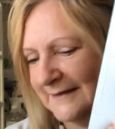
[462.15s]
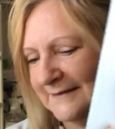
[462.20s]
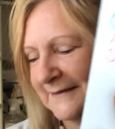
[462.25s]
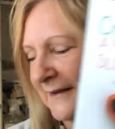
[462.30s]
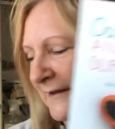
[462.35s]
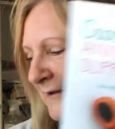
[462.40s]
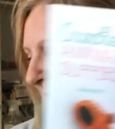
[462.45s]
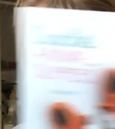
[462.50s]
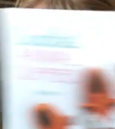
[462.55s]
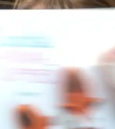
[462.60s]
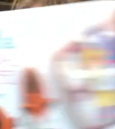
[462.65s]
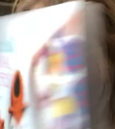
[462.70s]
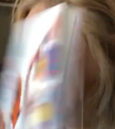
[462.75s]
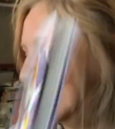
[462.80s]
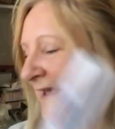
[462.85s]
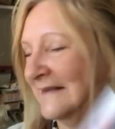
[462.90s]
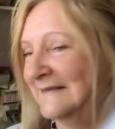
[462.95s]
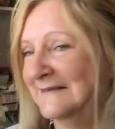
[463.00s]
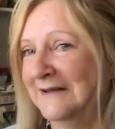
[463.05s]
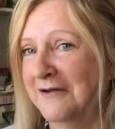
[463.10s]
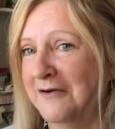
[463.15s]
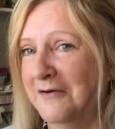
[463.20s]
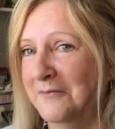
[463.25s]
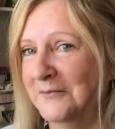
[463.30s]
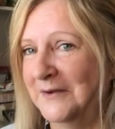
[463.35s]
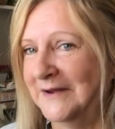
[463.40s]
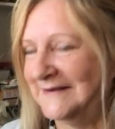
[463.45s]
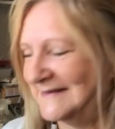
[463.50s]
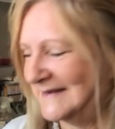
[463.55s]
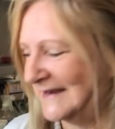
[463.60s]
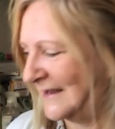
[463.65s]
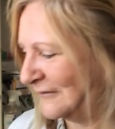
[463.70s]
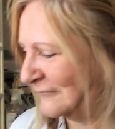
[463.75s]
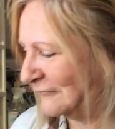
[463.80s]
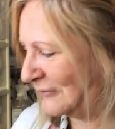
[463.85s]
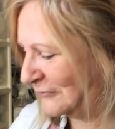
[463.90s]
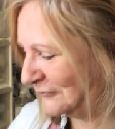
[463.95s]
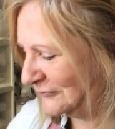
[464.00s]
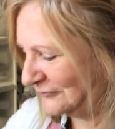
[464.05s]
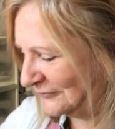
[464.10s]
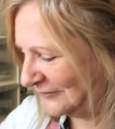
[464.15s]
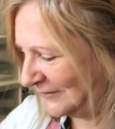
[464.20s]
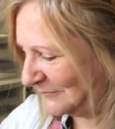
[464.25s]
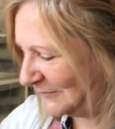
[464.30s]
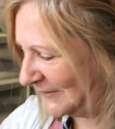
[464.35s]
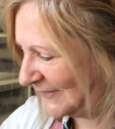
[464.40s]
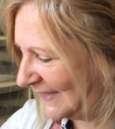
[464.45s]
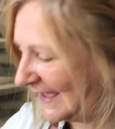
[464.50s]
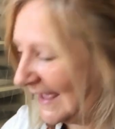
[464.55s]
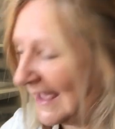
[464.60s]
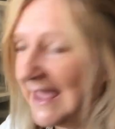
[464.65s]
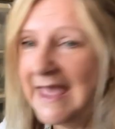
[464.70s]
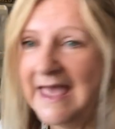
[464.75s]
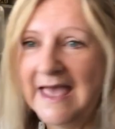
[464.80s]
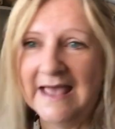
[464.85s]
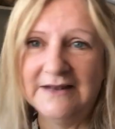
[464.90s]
So yes, I can't wait to get crocheting with that.